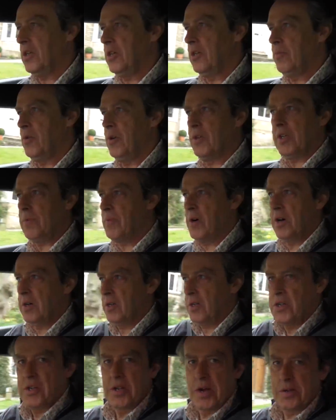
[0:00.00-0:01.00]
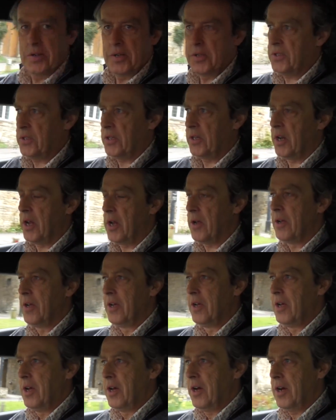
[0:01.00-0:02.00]
gearbox, I'm hardly noticing it.
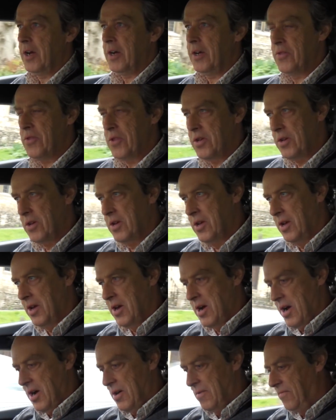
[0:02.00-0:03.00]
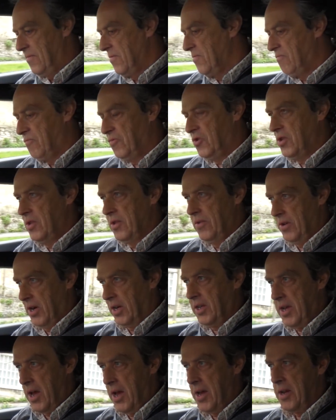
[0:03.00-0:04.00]
And
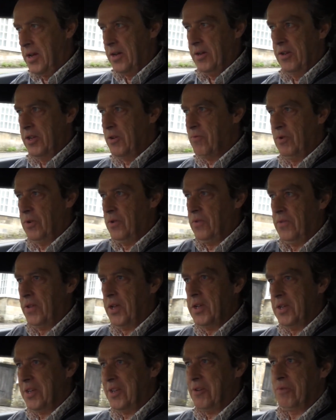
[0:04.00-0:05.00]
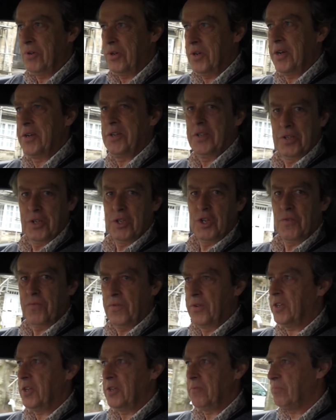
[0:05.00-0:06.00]
again, you wouldn't think you would notice a
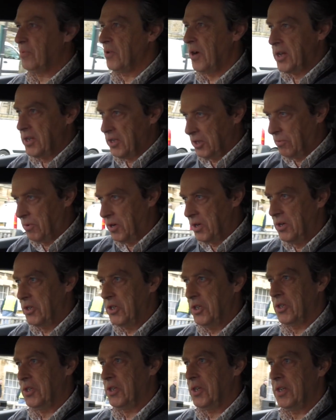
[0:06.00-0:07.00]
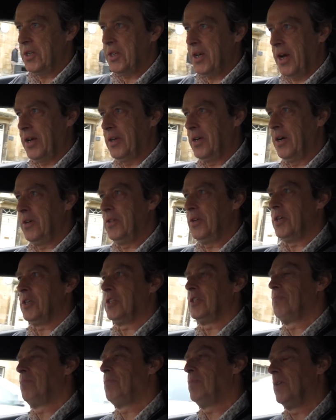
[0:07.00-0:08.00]
difference in brakes when you're just in town like
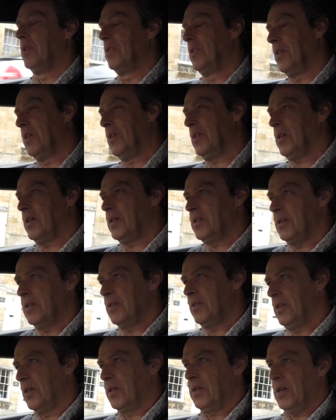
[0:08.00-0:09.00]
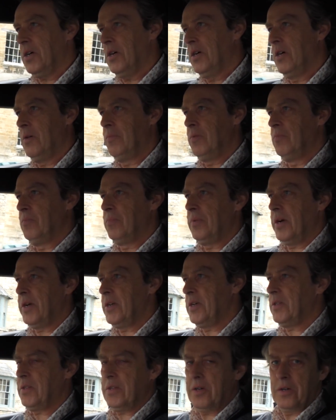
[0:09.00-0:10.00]
this, but the Gallardo carbon
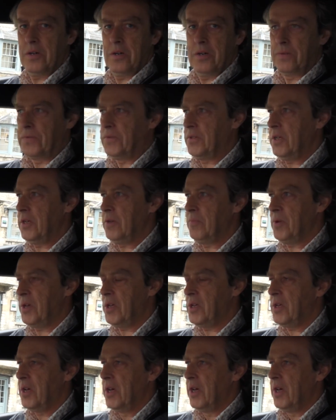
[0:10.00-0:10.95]
brakes, oh dear me,